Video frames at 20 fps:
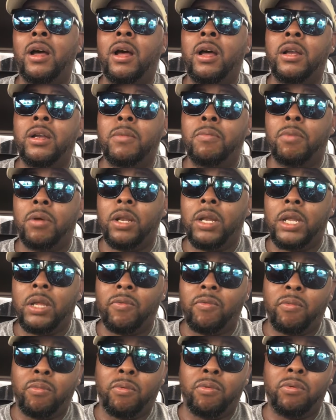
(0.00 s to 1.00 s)

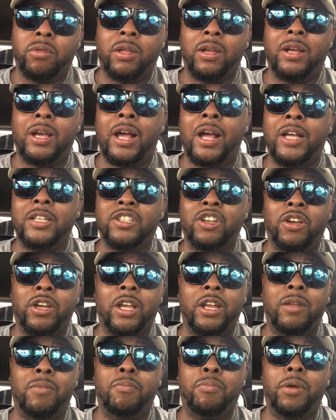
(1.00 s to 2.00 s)
unbelievable. The guys are
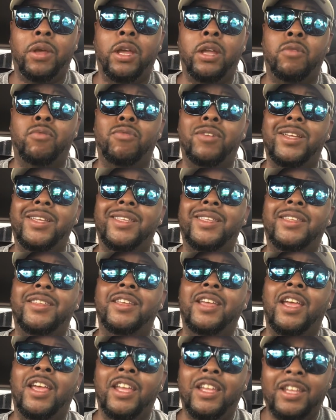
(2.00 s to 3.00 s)
getting paid
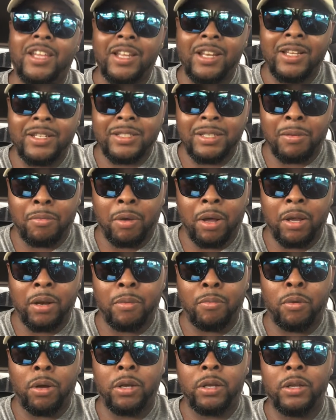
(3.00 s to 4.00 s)
ridiculous
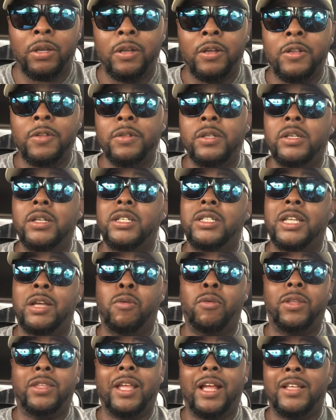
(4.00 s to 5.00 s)
amount of money.
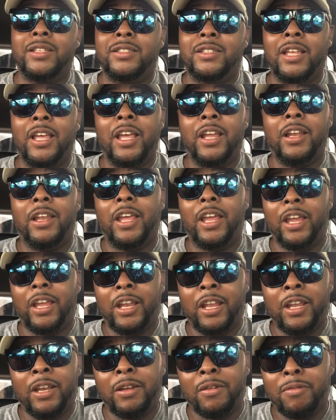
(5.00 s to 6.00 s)
So with that said,
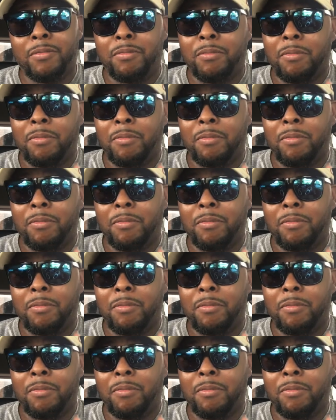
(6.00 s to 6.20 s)
Aiden,